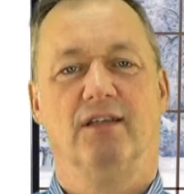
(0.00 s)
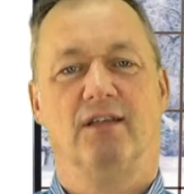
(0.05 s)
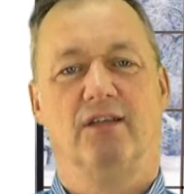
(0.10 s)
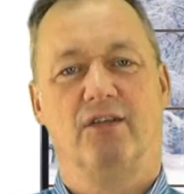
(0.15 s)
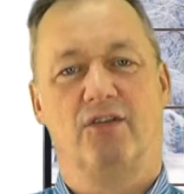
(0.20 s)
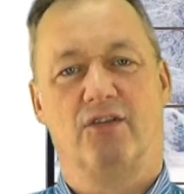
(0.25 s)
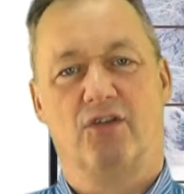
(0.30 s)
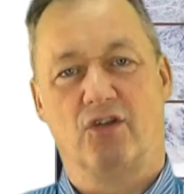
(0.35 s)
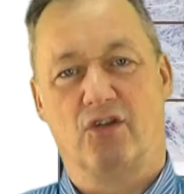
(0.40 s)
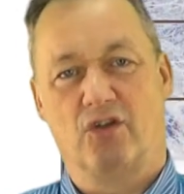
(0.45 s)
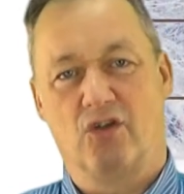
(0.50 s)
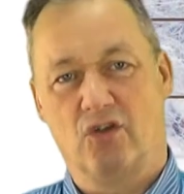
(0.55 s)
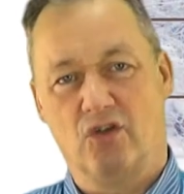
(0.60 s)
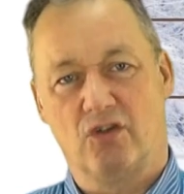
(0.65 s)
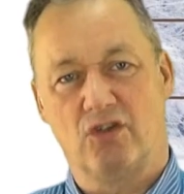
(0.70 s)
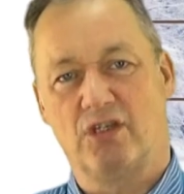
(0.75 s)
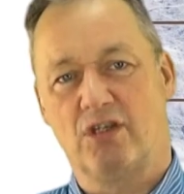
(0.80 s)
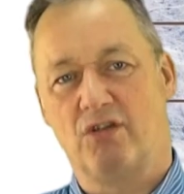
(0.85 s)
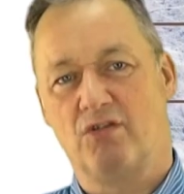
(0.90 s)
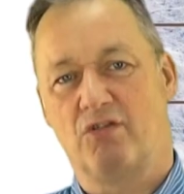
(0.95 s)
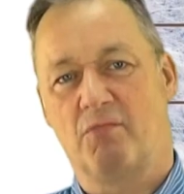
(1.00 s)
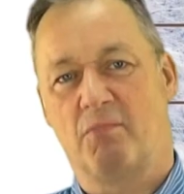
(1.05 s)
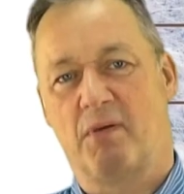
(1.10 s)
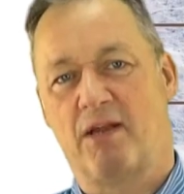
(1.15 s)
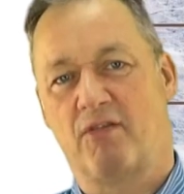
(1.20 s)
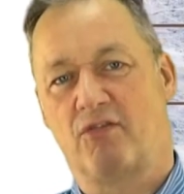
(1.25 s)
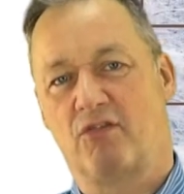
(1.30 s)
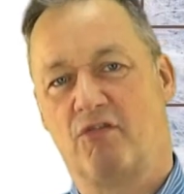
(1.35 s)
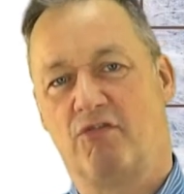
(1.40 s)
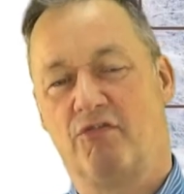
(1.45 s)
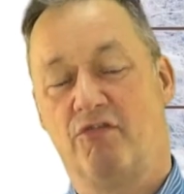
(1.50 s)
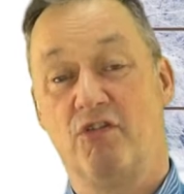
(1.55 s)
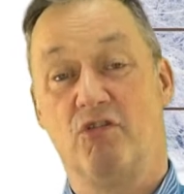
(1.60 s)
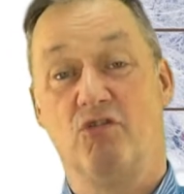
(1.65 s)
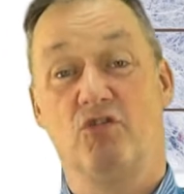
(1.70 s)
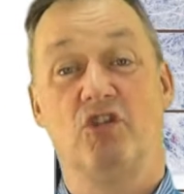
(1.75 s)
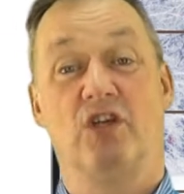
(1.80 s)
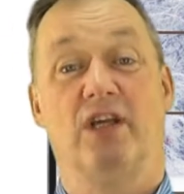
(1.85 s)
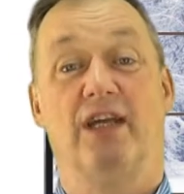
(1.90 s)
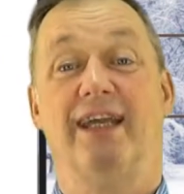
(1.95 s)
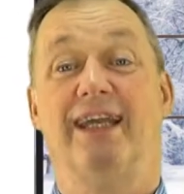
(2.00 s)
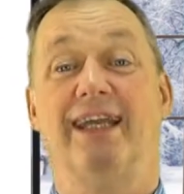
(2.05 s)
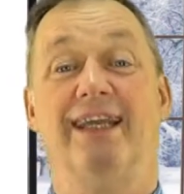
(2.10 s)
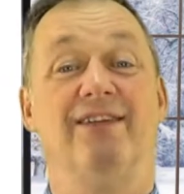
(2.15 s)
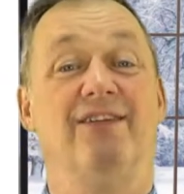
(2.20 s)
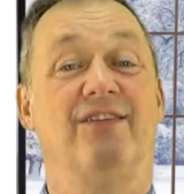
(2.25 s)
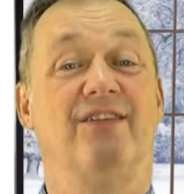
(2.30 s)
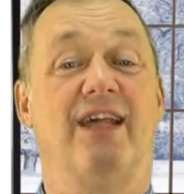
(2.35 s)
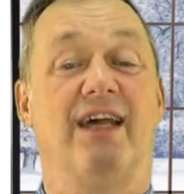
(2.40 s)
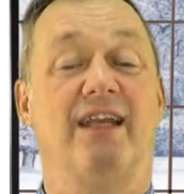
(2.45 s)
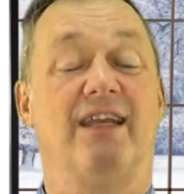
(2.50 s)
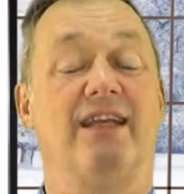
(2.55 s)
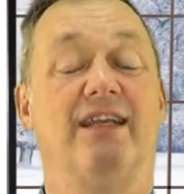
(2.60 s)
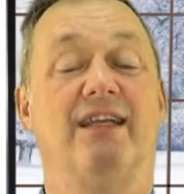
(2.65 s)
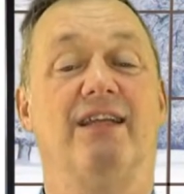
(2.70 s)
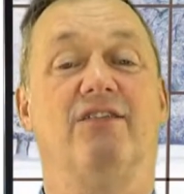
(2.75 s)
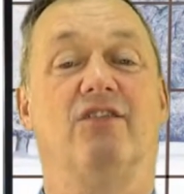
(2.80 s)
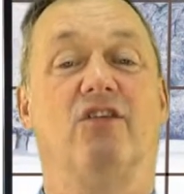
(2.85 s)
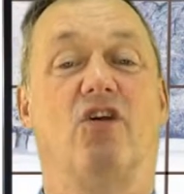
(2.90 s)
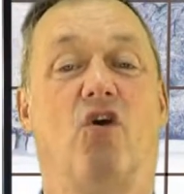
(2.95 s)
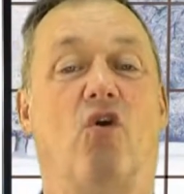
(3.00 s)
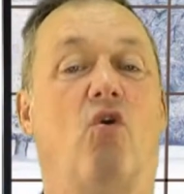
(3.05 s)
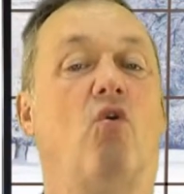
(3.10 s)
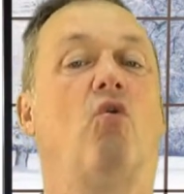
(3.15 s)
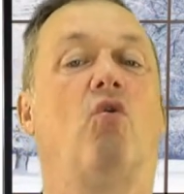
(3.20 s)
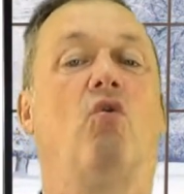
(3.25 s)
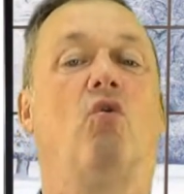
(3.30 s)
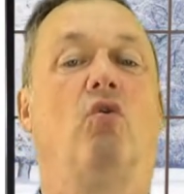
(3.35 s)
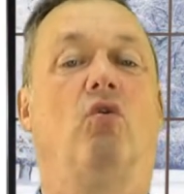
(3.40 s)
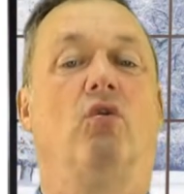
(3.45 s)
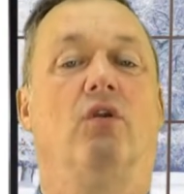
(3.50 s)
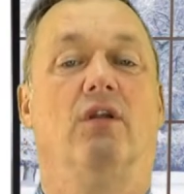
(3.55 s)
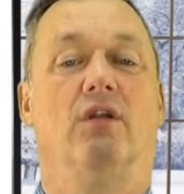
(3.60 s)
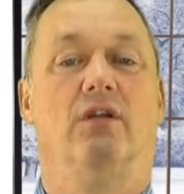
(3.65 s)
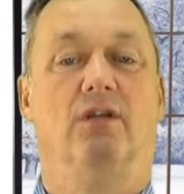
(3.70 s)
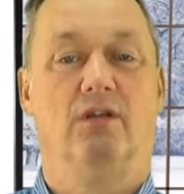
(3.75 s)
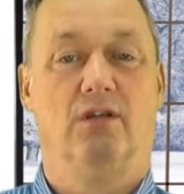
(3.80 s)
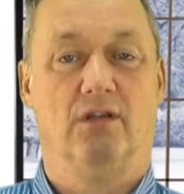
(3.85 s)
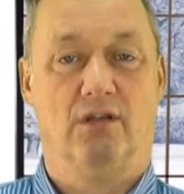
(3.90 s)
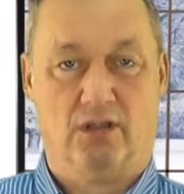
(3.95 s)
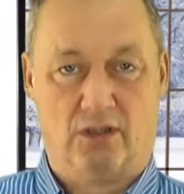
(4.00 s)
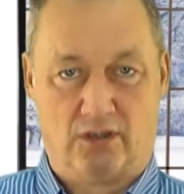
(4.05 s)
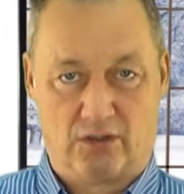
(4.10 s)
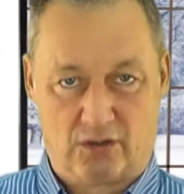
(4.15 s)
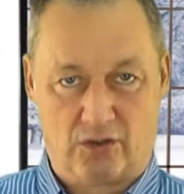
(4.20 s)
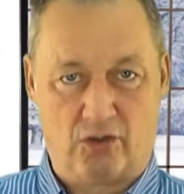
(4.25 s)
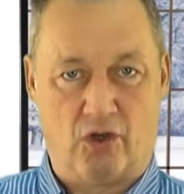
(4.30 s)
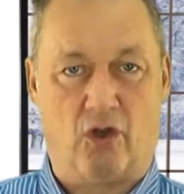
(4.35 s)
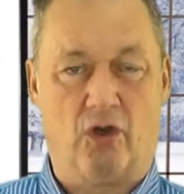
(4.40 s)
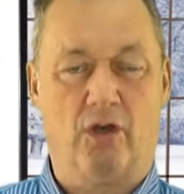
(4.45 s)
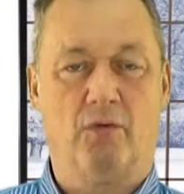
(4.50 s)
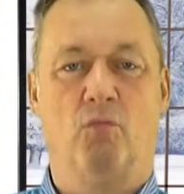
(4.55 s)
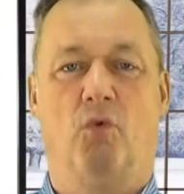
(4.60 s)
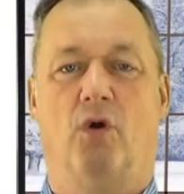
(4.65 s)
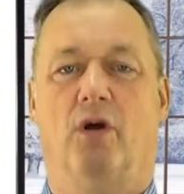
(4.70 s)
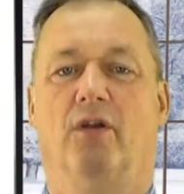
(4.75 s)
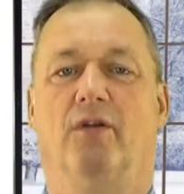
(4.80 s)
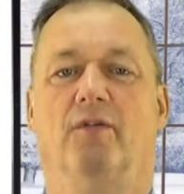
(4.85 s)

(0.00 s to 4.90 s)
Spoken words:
The good news about the future is that it is all column 1.